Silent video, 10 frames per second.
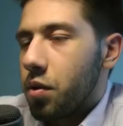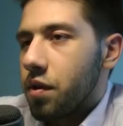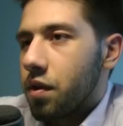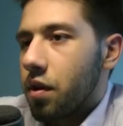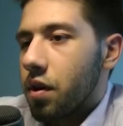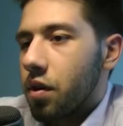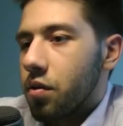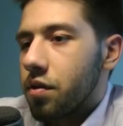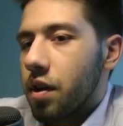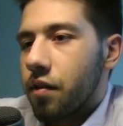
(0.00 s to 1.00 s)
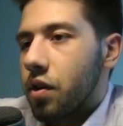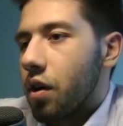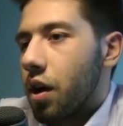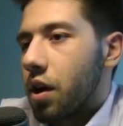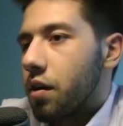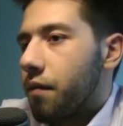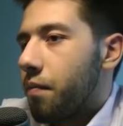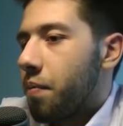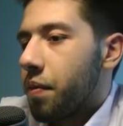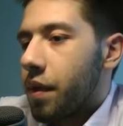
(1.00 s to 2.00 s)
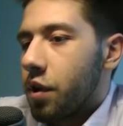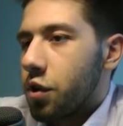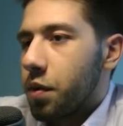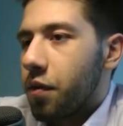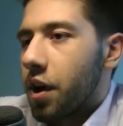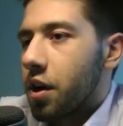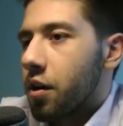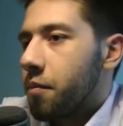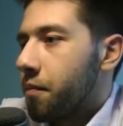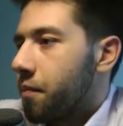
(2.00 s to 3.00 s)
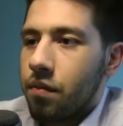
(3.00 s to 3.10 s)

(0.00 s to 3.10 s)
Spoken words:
He plays a card to go 7. Alright. Should be fine here.